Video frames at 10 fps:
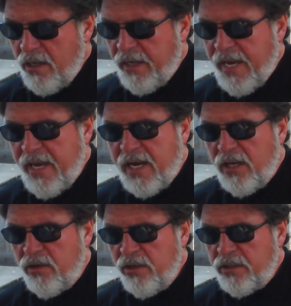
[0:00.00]
Again I
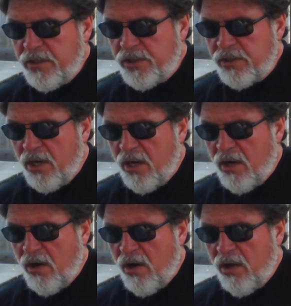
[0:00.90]
looked and
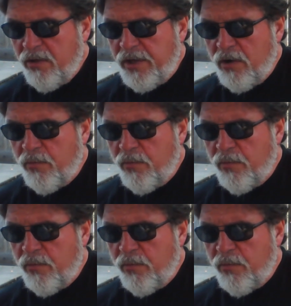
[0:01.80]
saw all the